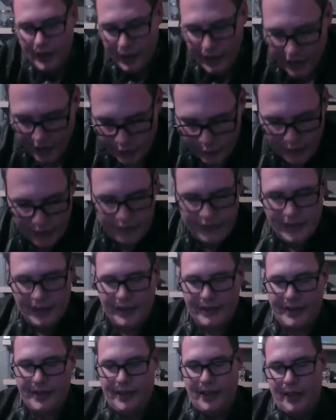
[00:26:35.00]
and we've
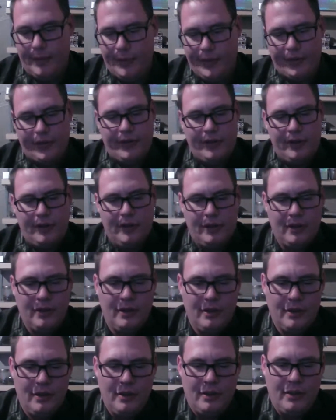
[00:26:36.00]
done cups.
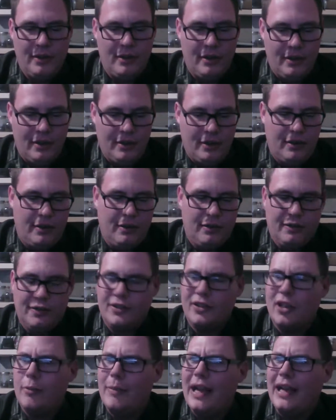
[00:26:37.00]
Let's
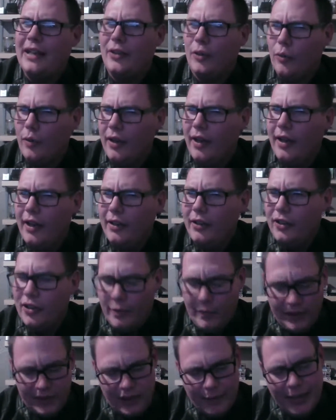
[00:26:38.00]
go back to red.
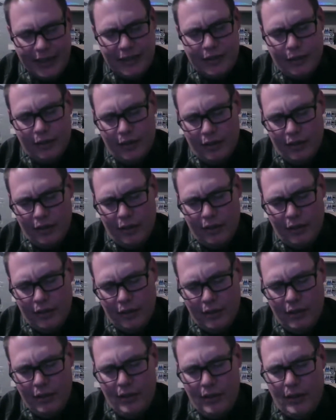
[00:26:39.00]
Let's go back to
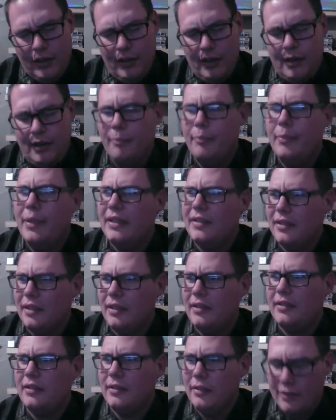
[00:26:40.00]

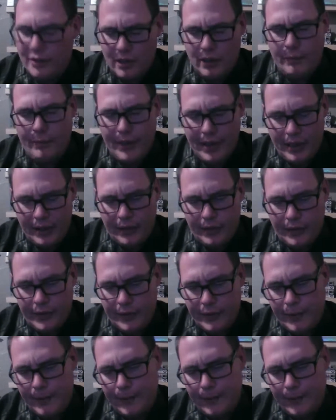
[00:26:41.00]
business. Let's go to Pentacles.